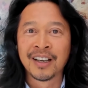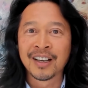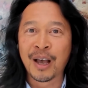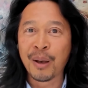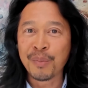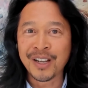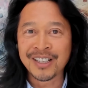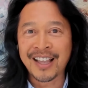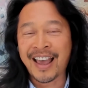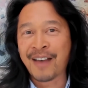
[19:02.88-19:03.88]

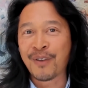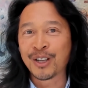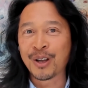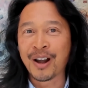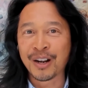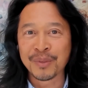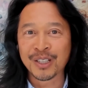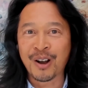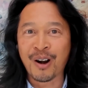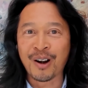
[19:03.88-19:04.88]
Companies have autonomous
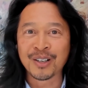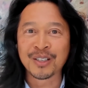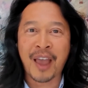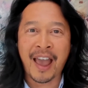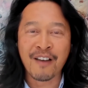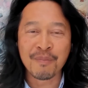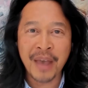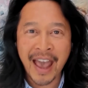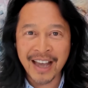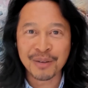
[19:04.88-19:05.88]
cars have
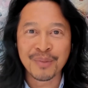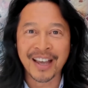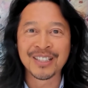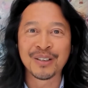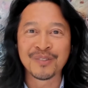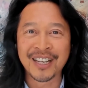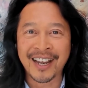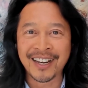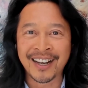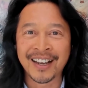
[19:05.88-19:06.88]
petabytes of
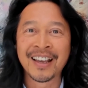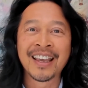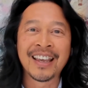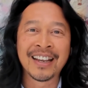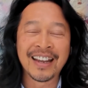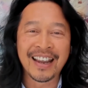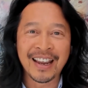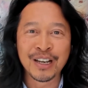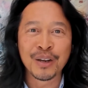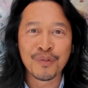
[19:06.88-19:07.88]
data in
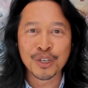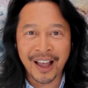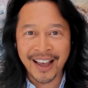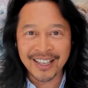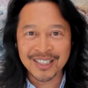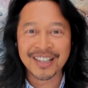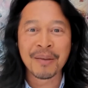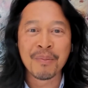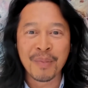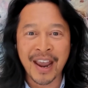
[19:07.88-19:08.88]
individualized
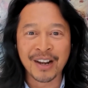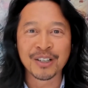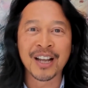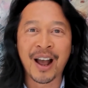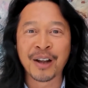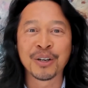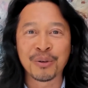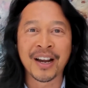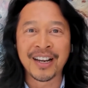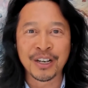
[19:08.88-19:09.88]
manner to
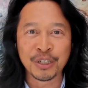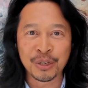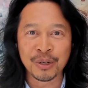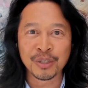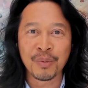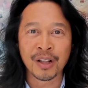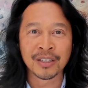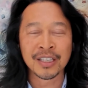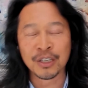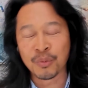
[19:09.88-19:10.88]
underwrite insurance
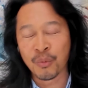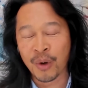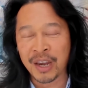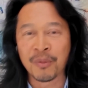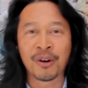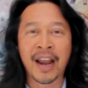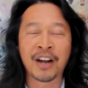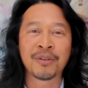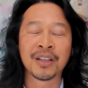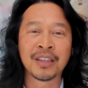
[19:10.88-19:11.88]
policies way more
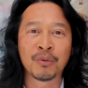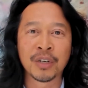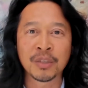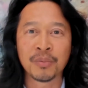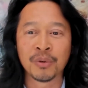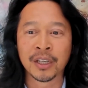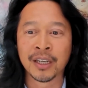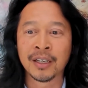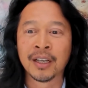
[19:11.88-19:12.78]
accurate than risk pooling.